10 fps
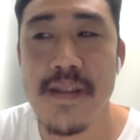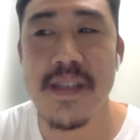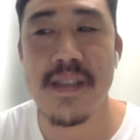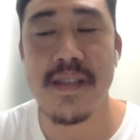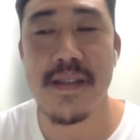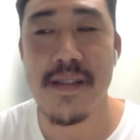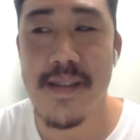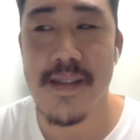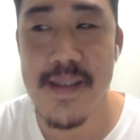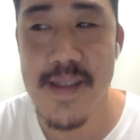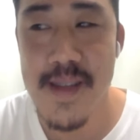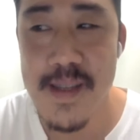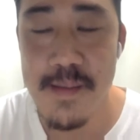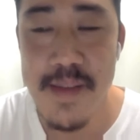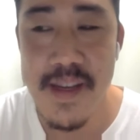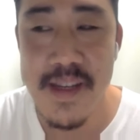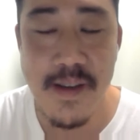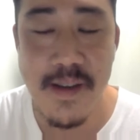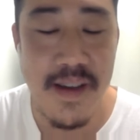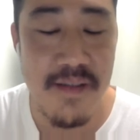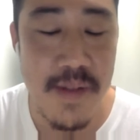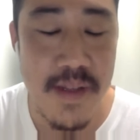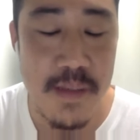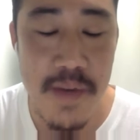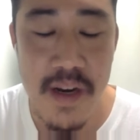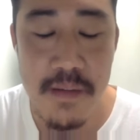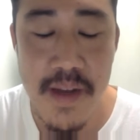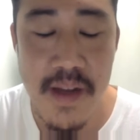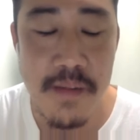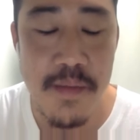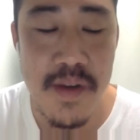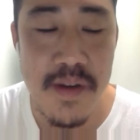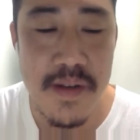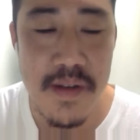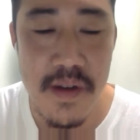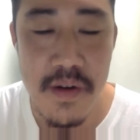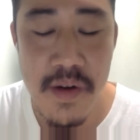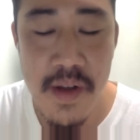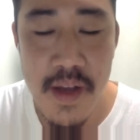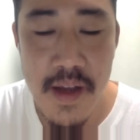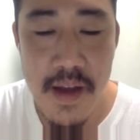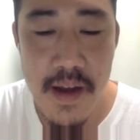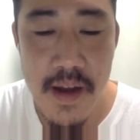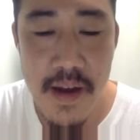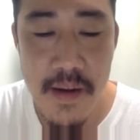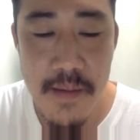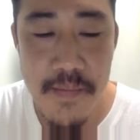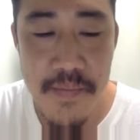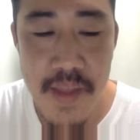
this is something I shared that I've been inspired by. A couple of years ago, my